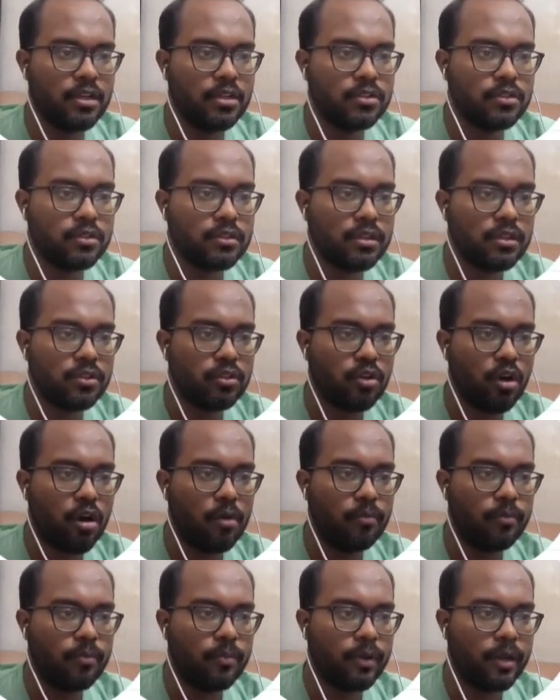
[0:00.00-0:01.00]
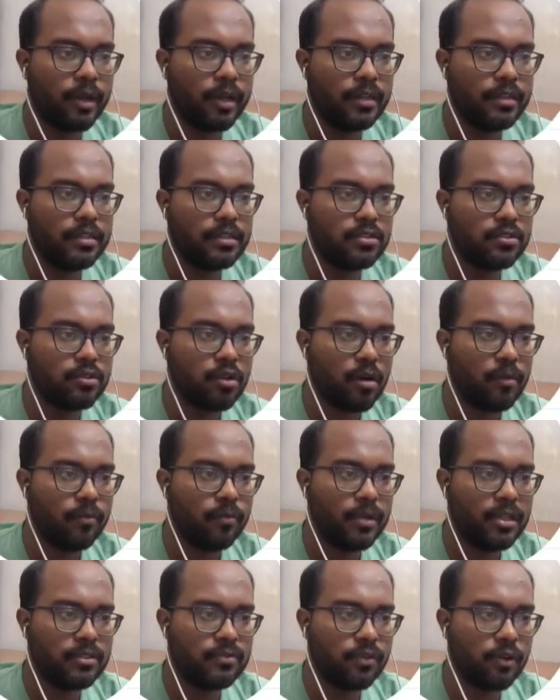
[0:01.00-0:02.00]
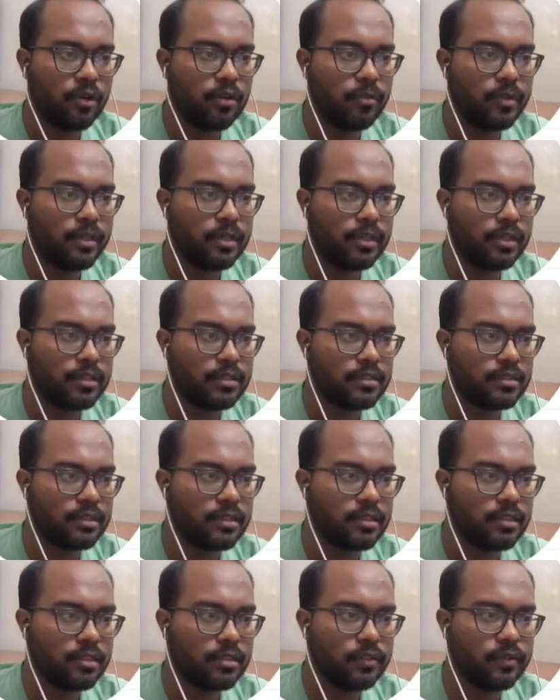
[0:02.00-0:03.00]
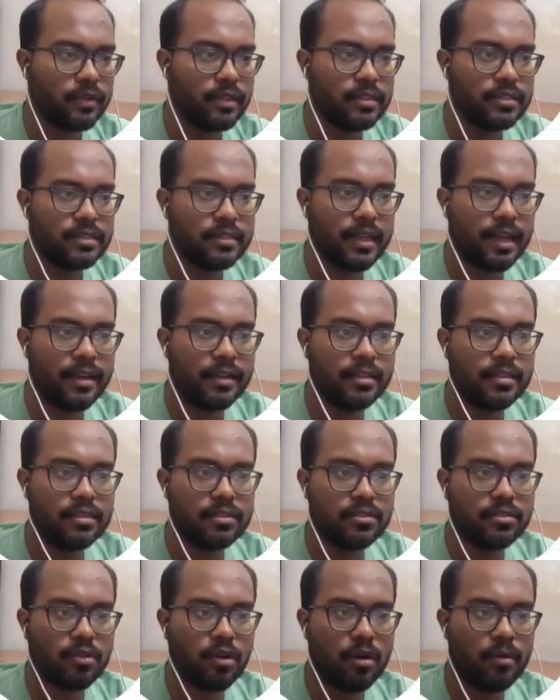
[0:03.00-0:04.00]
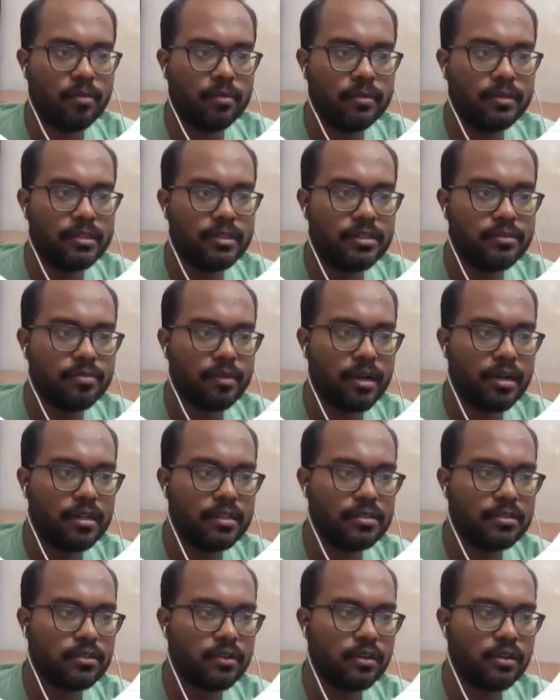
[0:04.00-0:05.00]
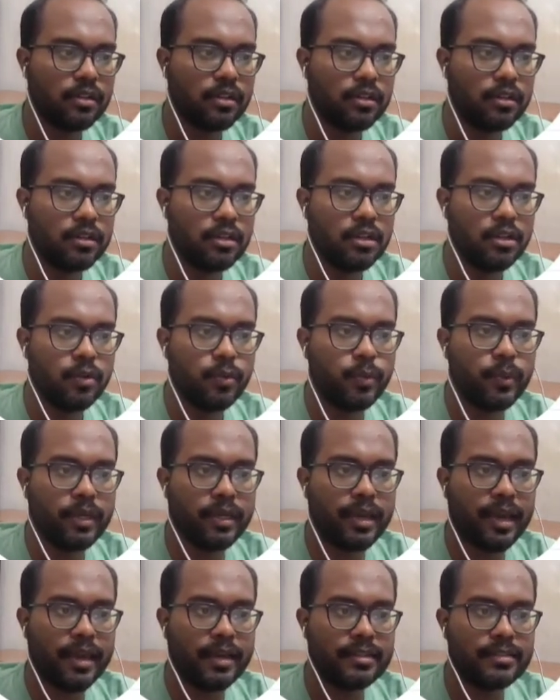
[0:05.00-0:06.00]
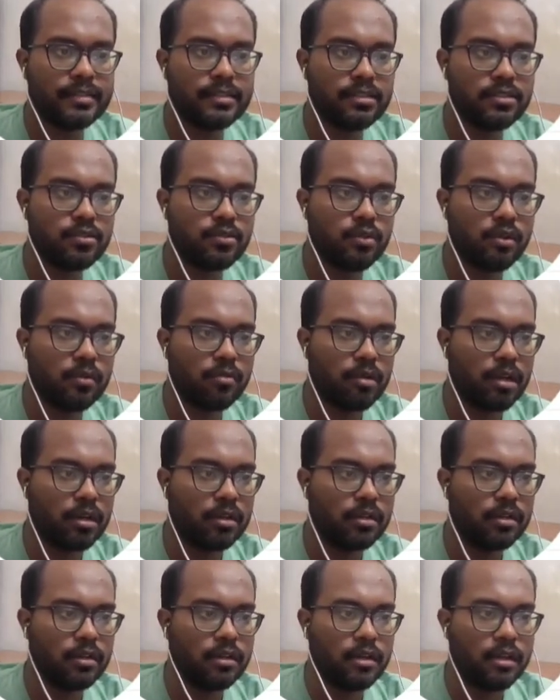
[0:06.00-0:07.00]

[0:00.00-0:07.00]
So the top, at this top, please follow my cursor, you can see at this top this part is called the quick access toolbar.